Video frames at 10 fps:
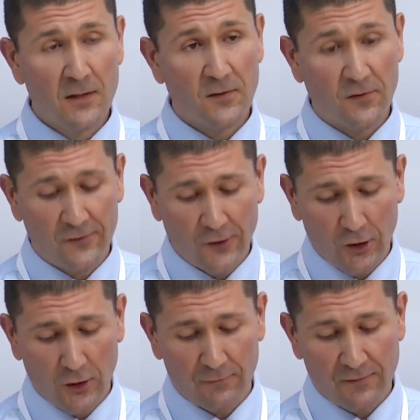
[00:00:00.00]
To
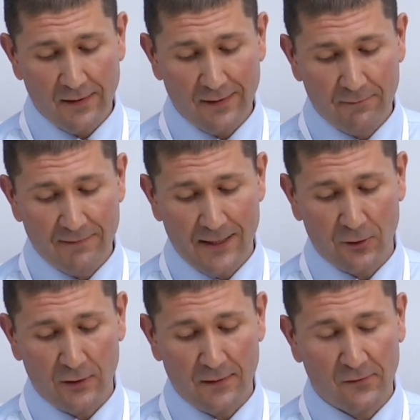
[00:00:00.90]
serve the
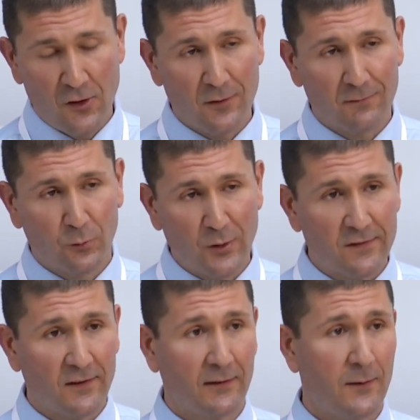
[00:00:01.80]
veterans who have
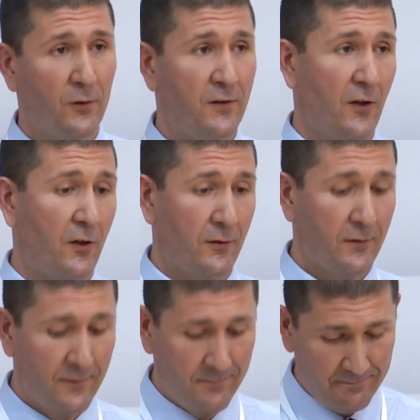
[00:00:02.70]
recently returned,
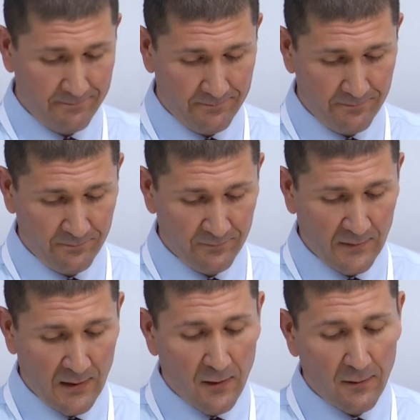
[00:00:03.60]

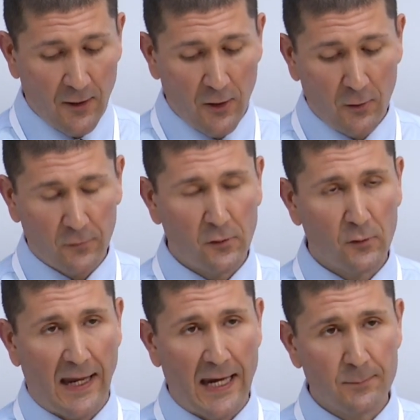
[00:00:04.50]
those who
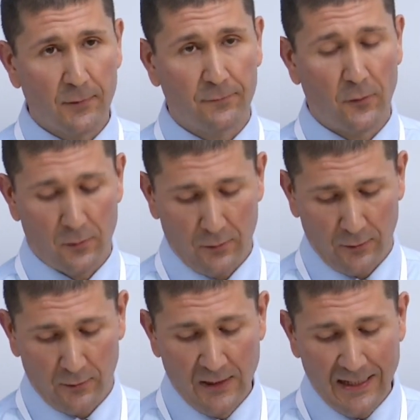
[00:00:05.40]
came
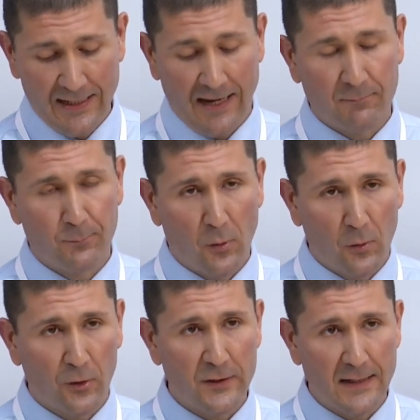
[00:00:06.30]
before and have
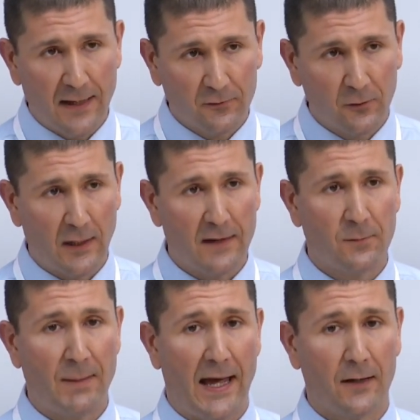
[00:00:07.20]
borne yesterday's
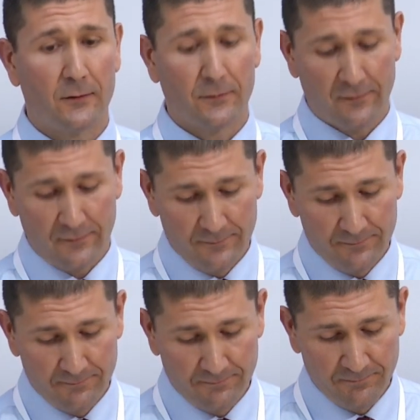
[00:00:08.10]
battles,
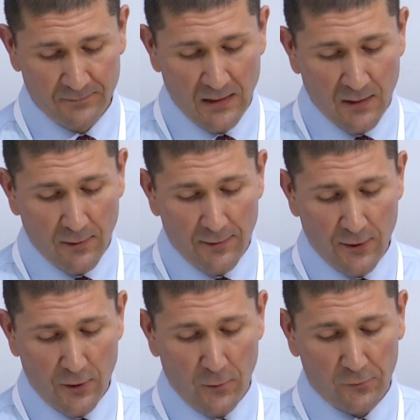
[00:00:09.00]

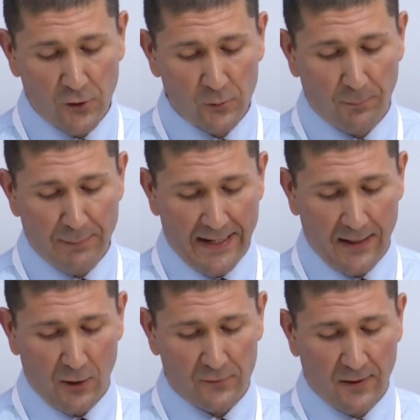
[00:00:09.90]
those who will
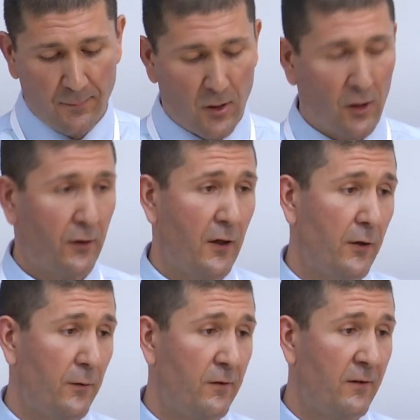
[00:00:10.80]
bear
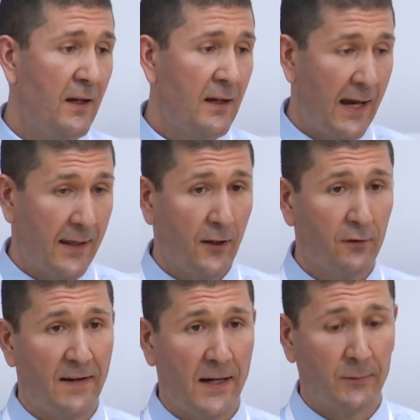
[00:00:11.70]
tomorrow's and their
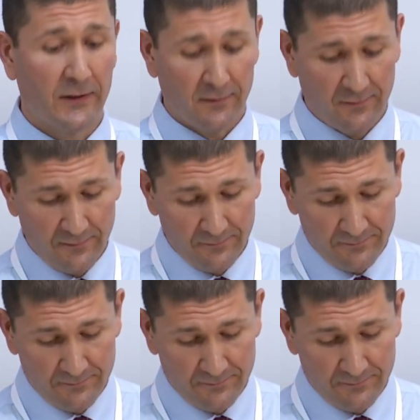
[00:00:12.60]
families.